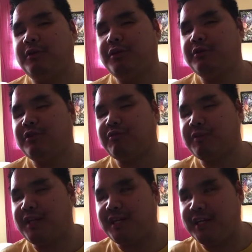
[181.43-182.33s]
will notice
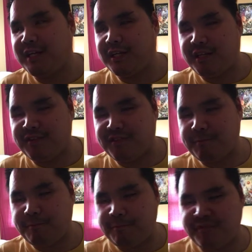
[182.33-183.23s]
when they get it is
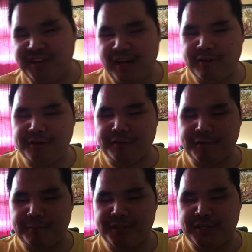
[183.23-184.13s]
the sound of
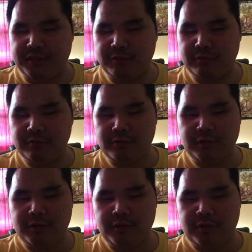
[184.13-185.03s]
the piano.
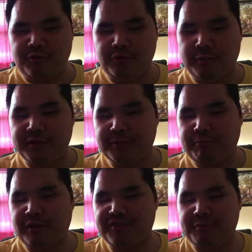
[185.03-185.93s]
So I'm going to
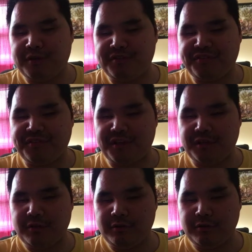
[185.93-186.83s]
press middle
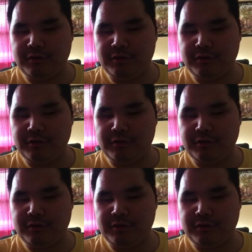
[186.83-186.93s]
C.